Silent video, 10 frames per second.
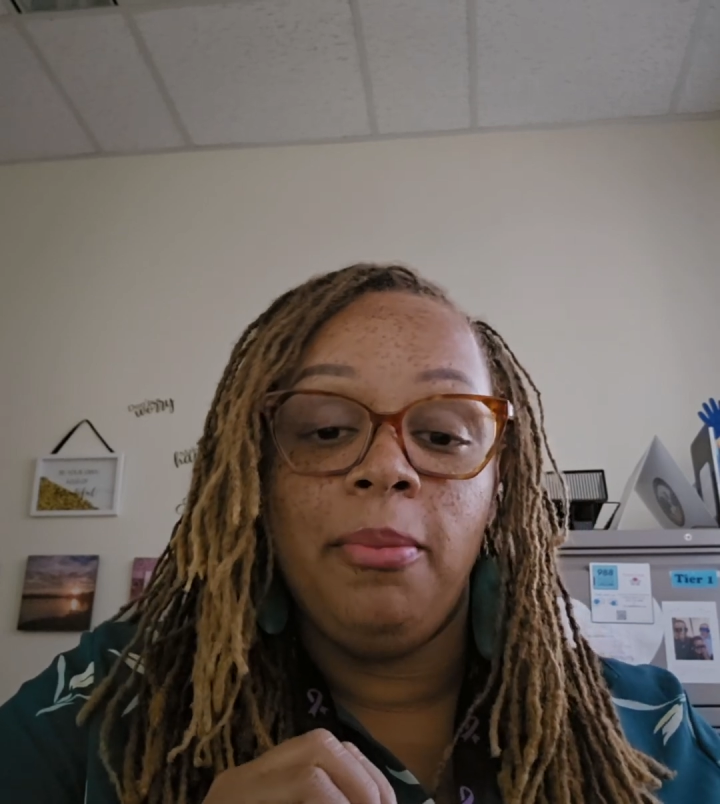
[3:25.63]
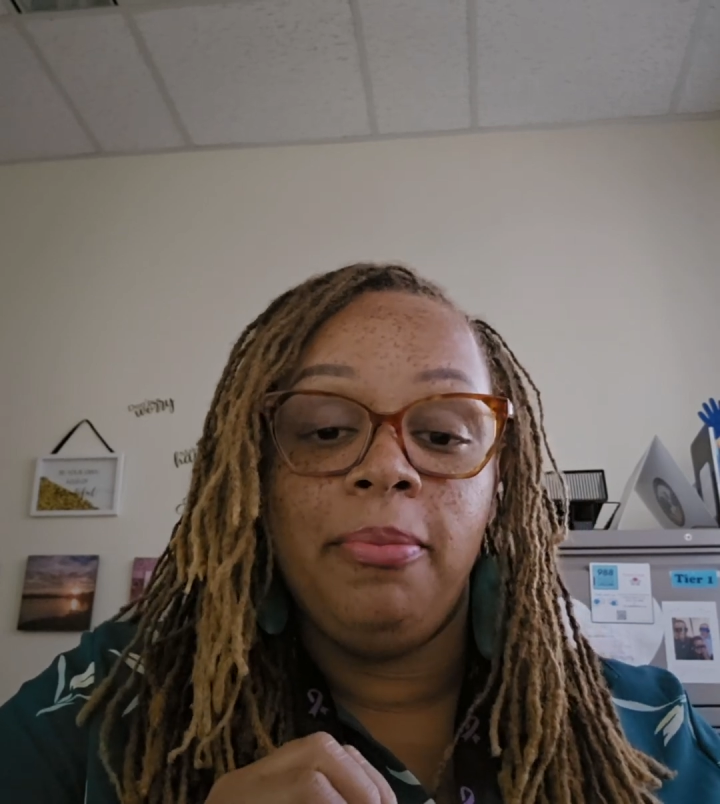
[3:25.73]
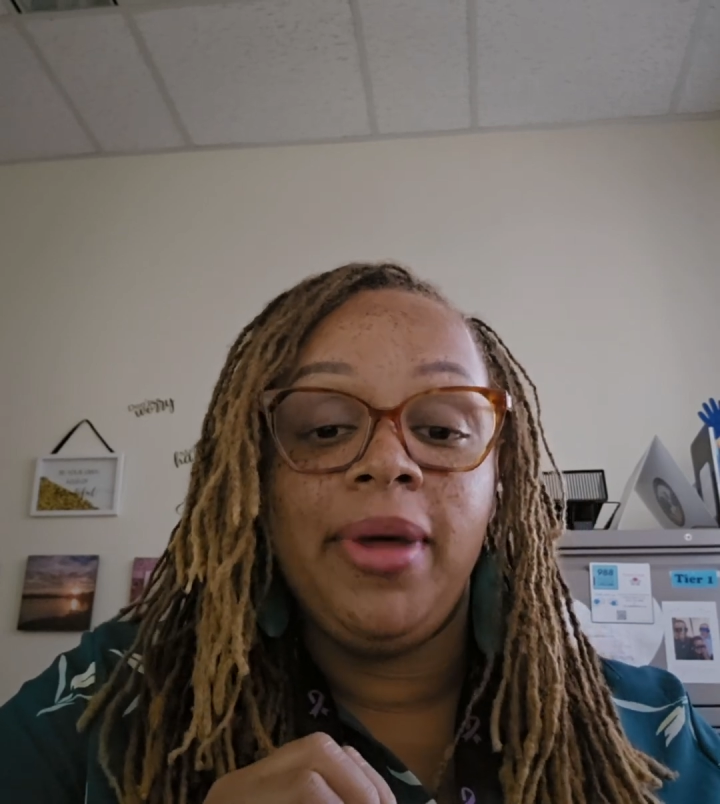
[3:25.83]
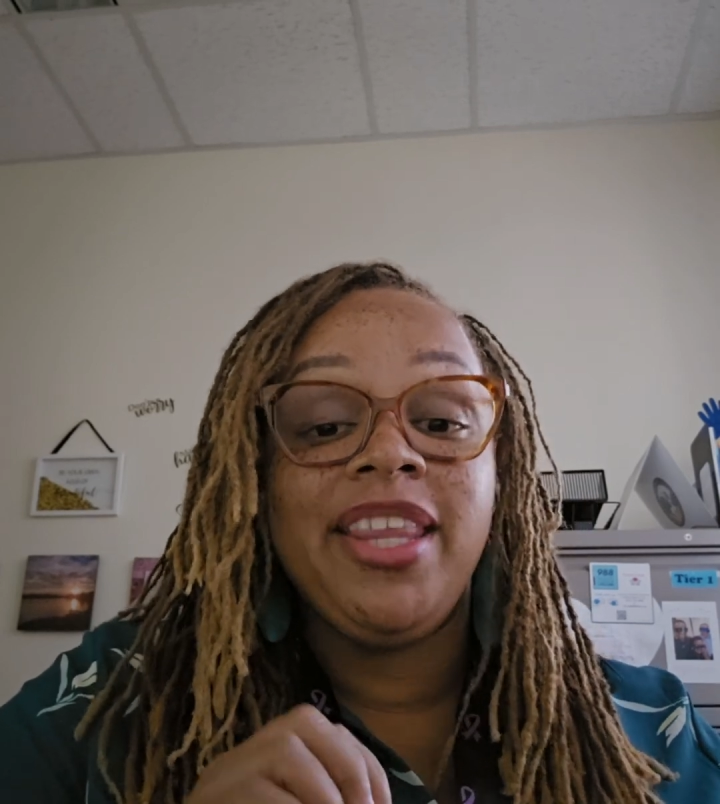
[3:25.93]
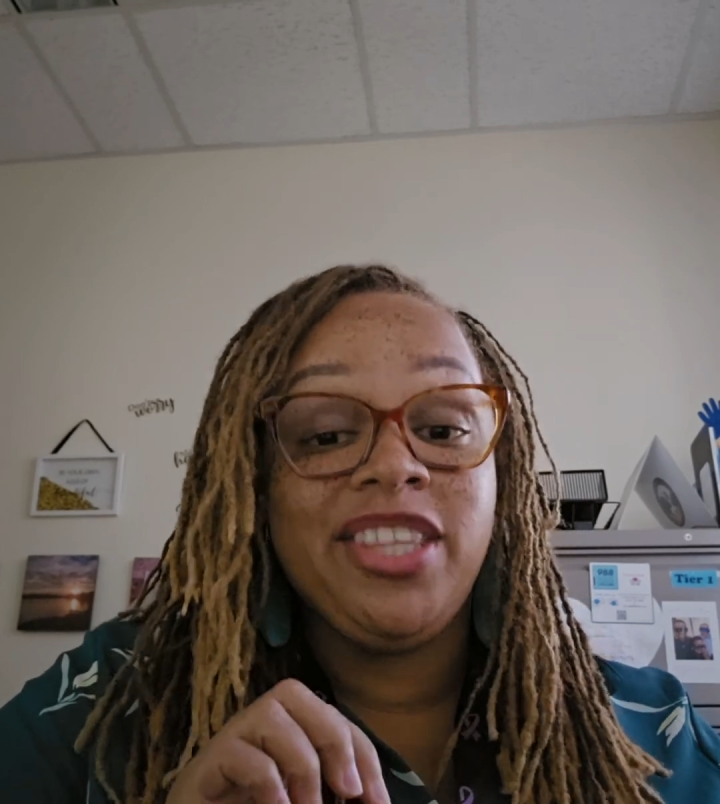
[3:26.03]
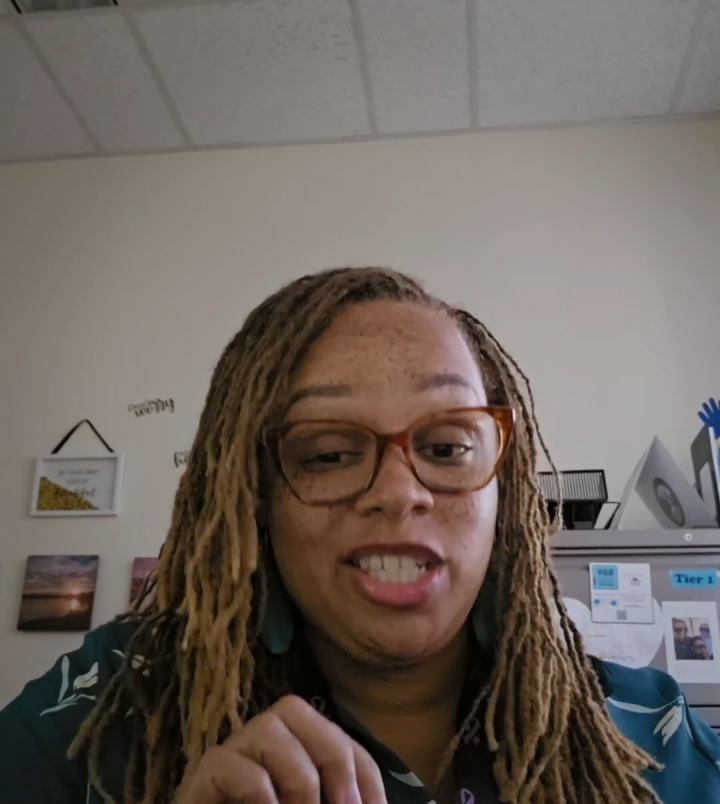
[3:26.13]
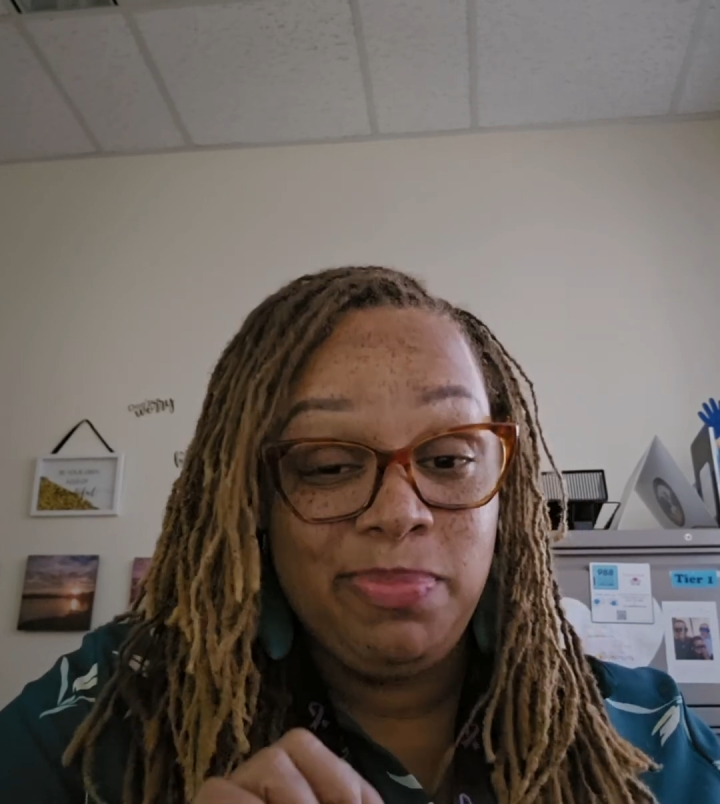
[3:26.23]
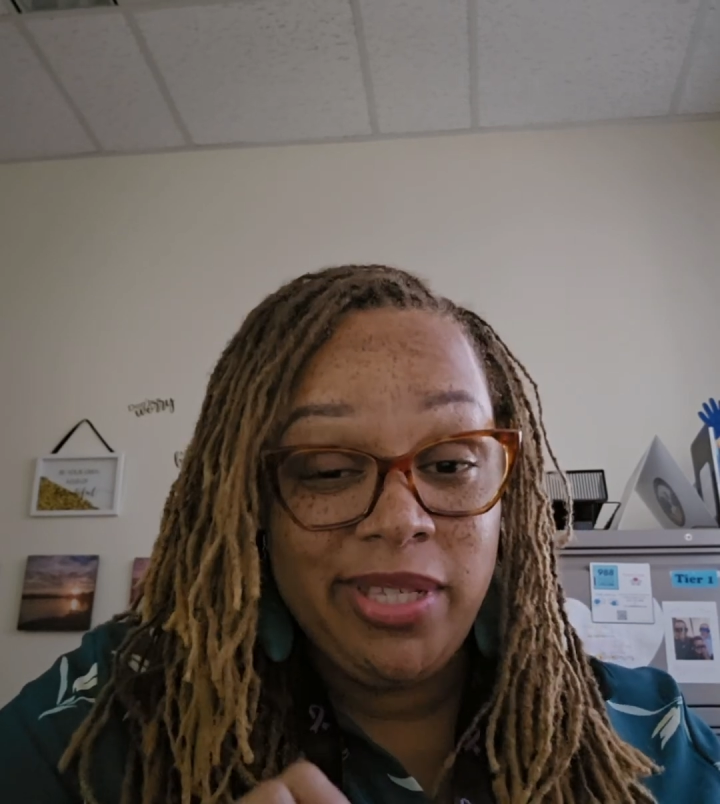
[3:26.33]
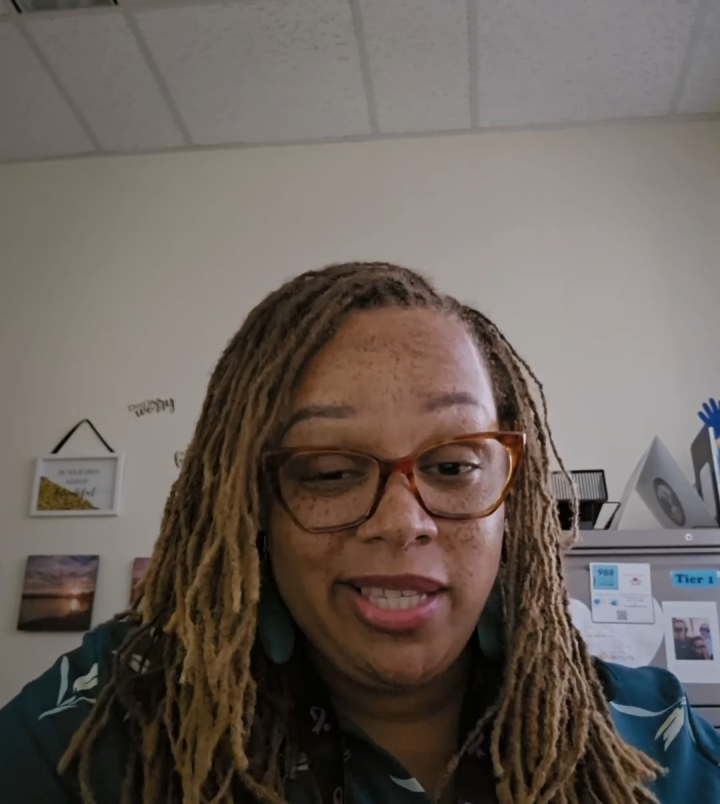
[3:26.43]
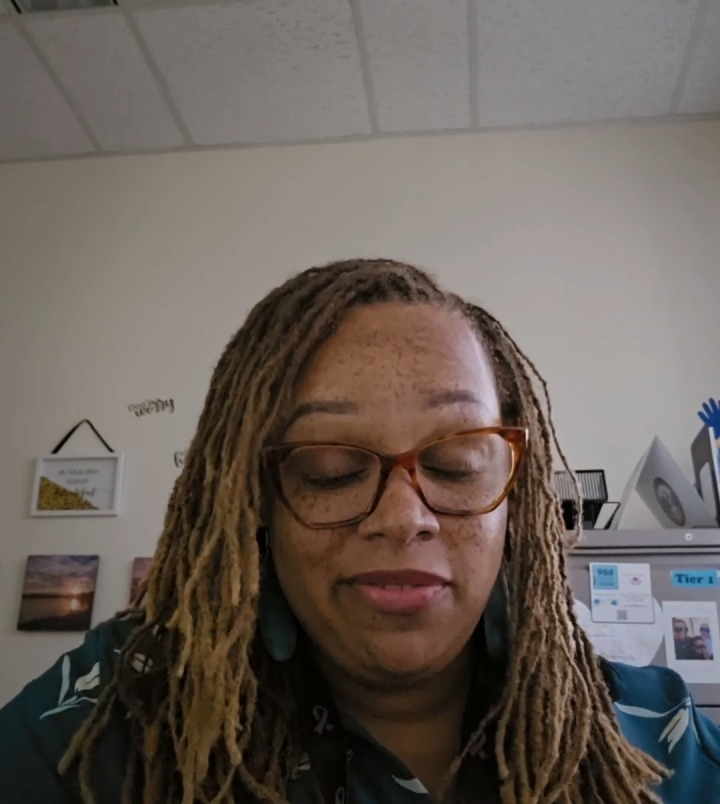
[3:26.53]
and the
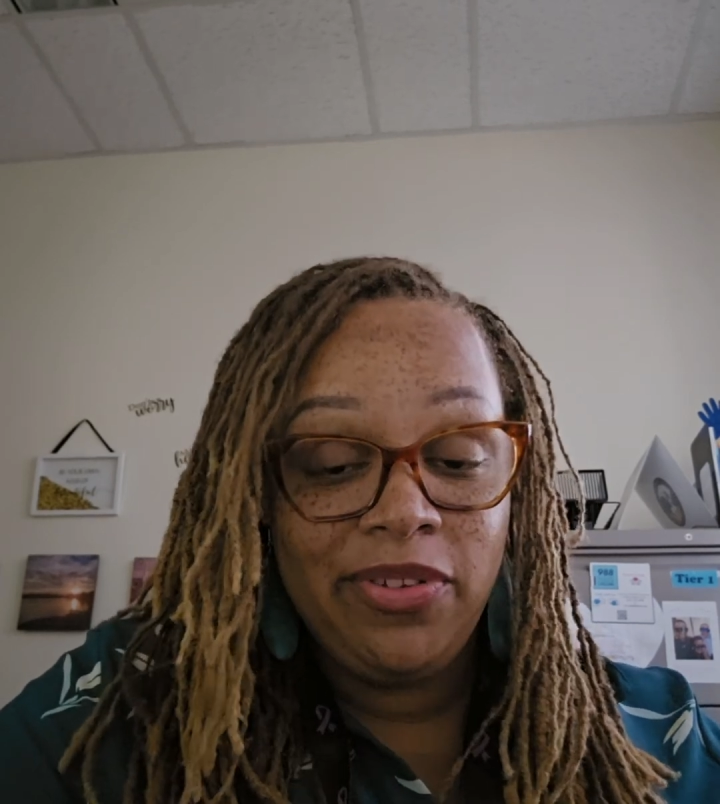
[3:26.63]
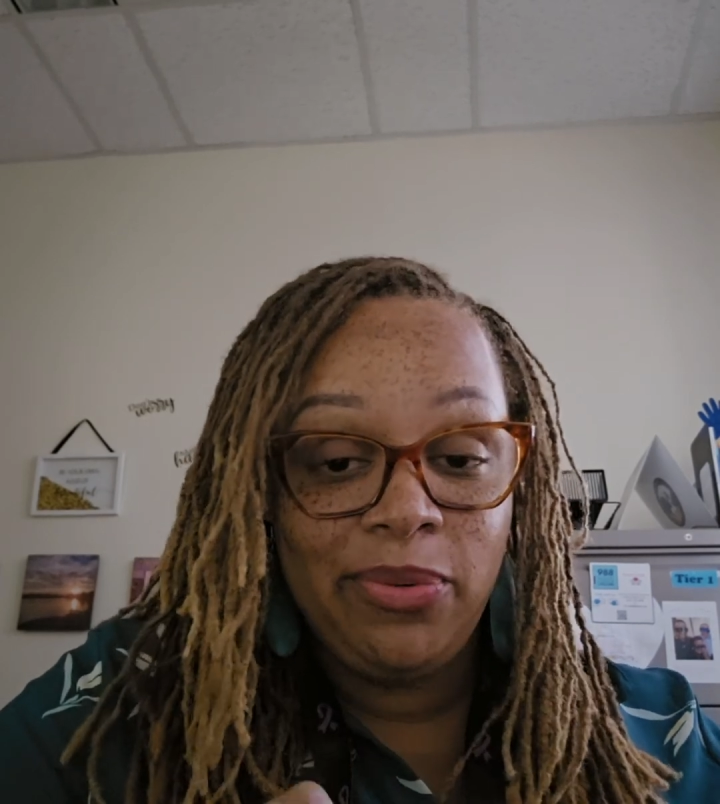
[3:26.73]
specific